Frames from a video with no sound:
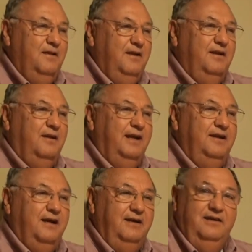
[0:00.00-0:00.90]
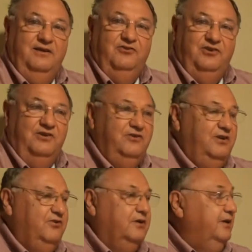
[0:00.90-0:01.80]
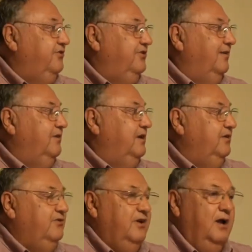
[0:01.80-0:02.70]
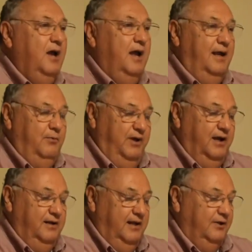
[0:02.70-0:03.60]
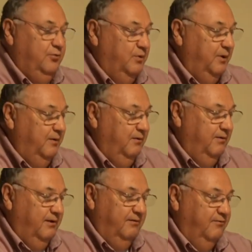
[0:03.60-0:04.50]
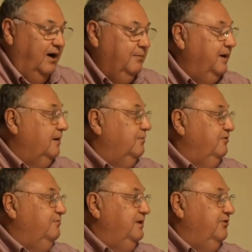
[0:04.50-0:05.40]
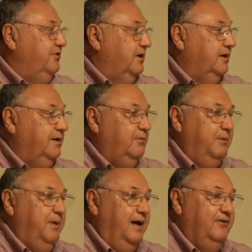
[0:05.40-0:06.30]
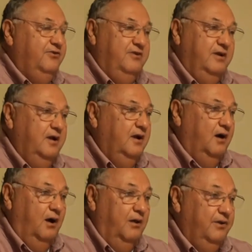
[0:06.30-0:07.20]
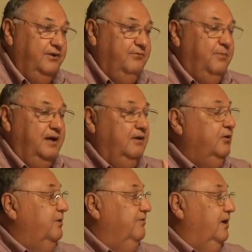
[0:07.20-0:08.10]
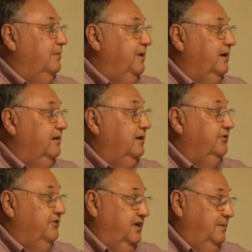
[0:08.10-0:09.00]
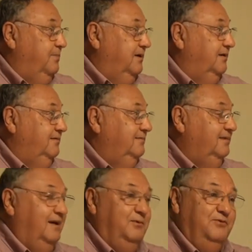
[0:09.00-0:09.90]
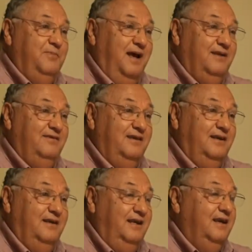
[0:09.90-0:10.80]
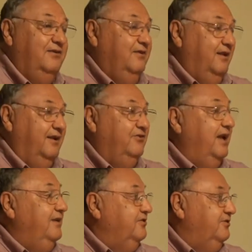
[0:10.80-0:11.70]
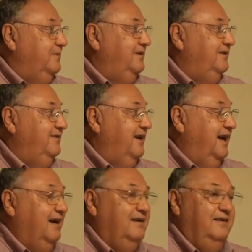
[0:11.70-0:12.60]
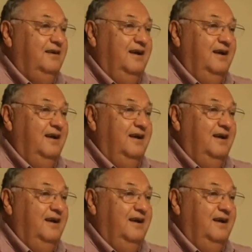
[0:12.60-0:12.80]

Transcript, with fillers: in the late 1960s, early 70s, and we got that's when we the environmental movement started. We passed all these big new environmental laws. NEPA mm -hmm. was passed then. The Endangered Species Act.